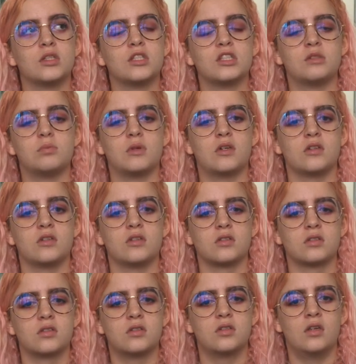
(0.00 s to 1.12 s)
ones
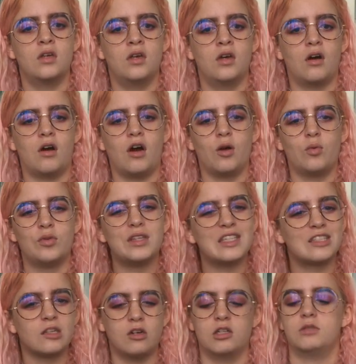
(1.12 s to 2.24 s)
because I want
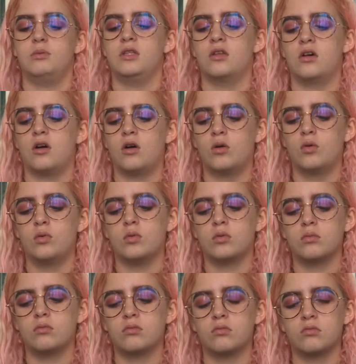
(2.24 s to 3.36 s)
these to last me the whole
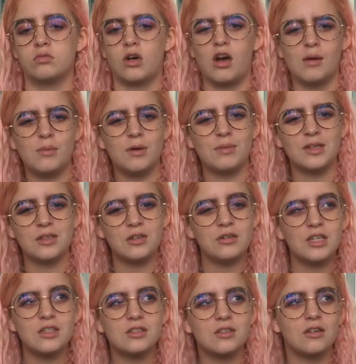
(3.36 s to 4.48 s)
time I'm at
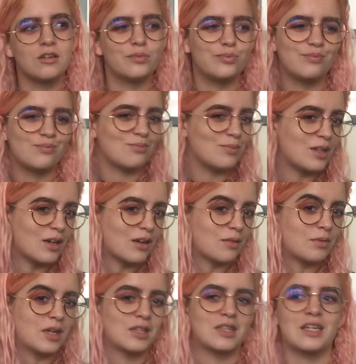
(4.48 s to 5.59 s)
uni, so yeah,
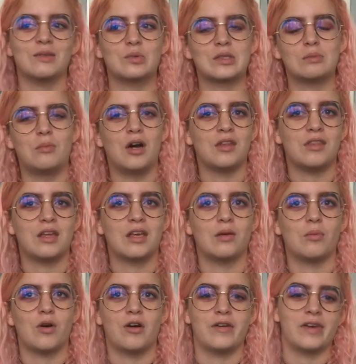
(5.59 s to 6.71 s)
that was my
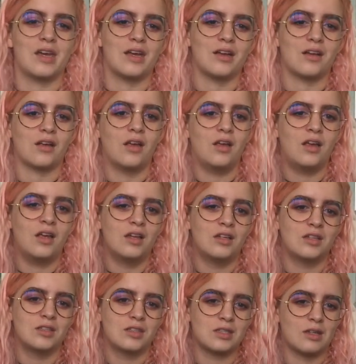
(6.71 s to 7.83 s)
thinking behind getting
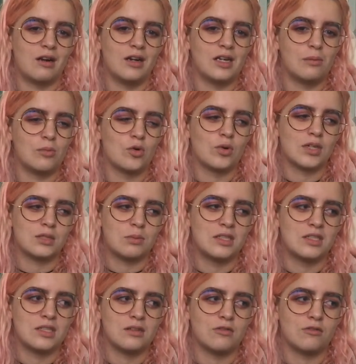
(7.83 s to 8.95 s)
slightly more
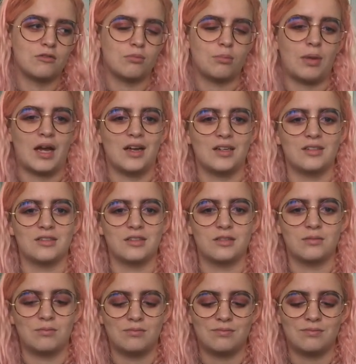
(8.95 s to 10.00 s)
expensive pans.